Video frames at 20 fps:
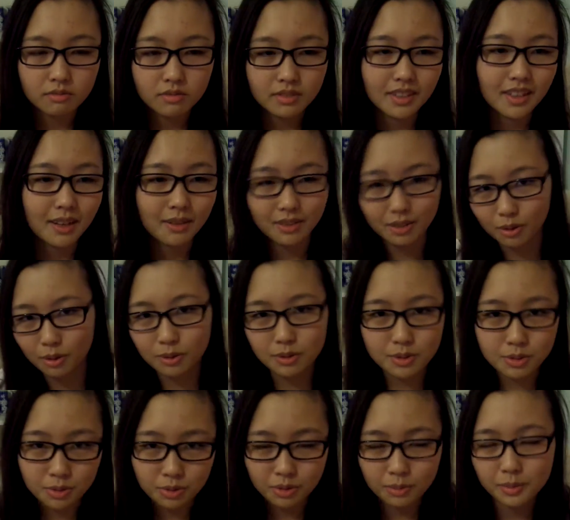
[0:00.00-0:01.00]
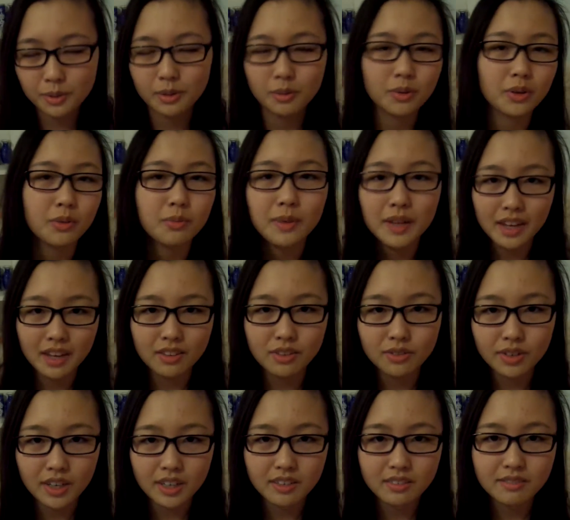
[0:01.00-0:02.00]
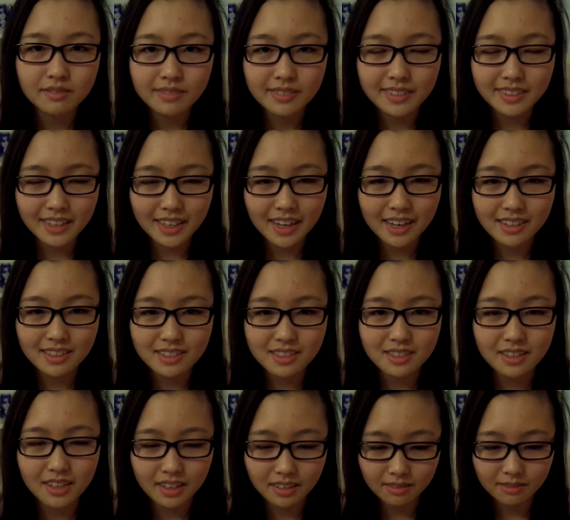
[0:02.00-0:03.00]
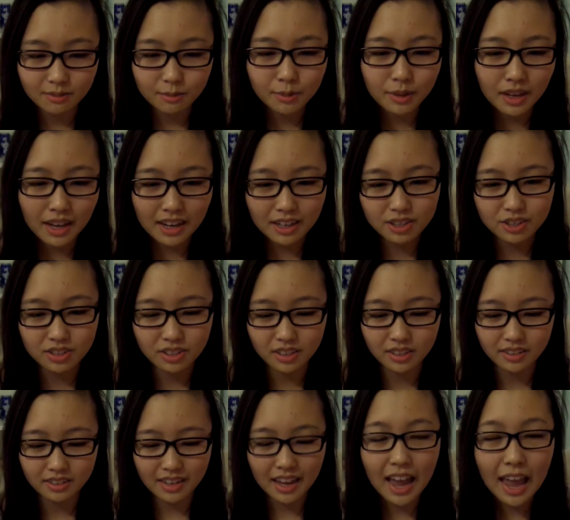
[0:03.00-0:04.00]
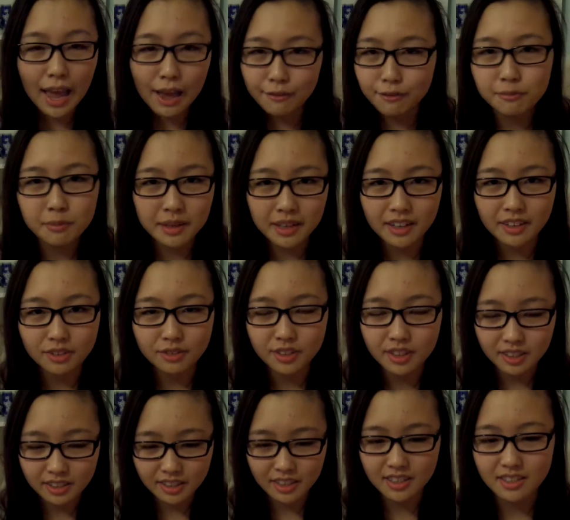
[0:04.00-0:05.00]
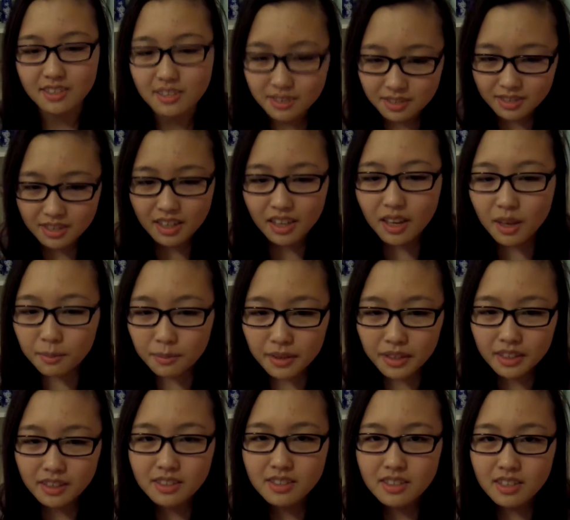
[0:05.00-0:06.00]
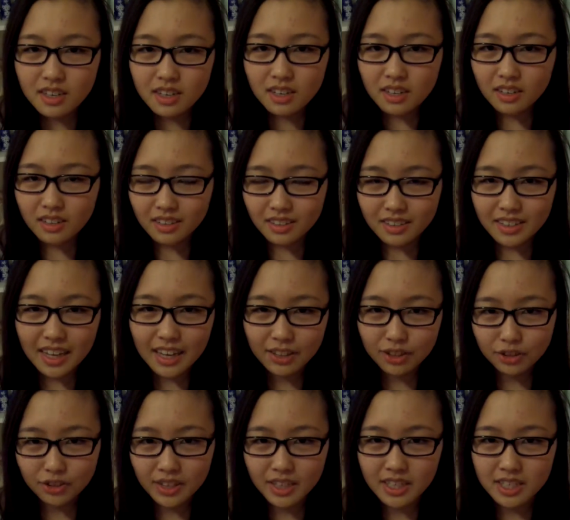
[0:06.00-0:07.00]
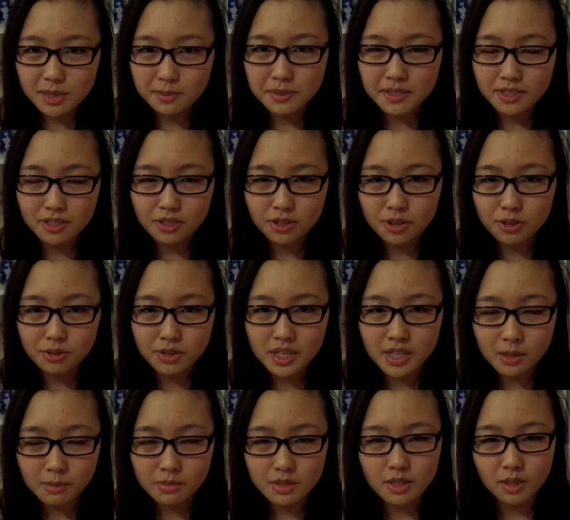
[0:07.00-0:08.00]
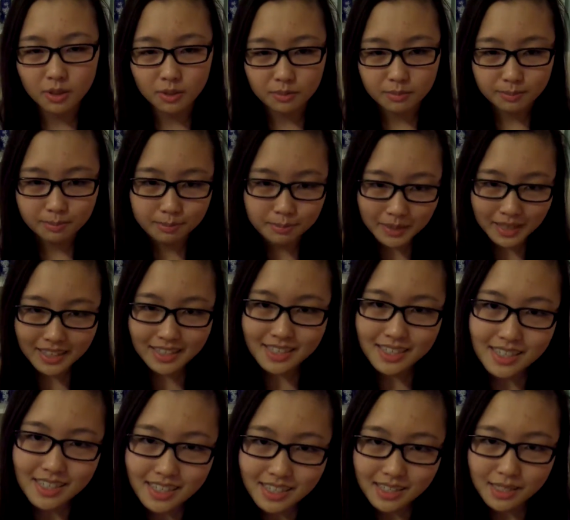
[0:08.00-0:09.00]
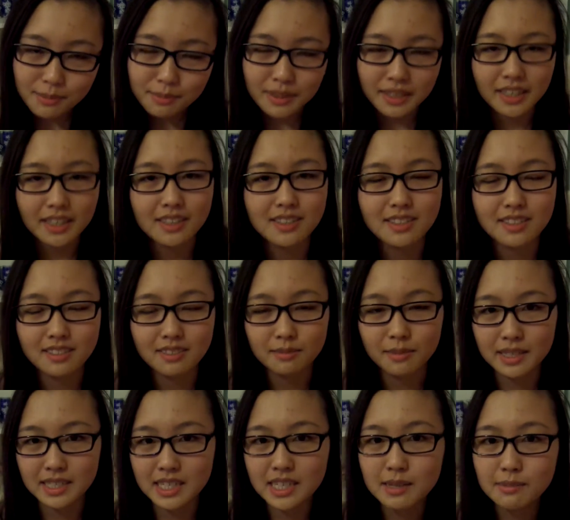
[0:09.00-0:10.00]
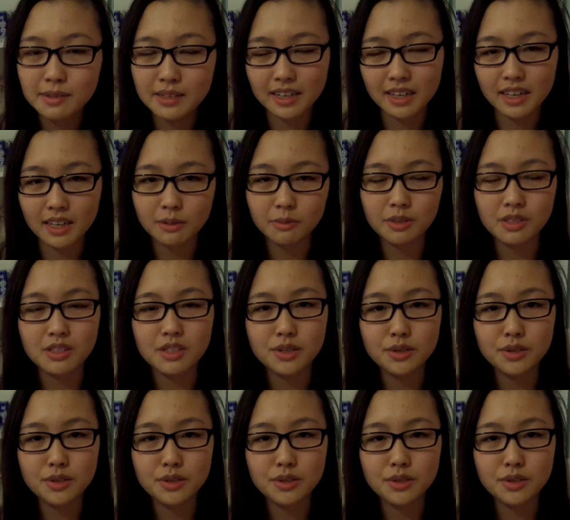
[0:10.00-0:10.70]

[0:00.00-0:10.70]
not the whole school, but with my 8th grade class, like actually half of my 8th grade classes, because 8th grade is split into two teams, so my team and I went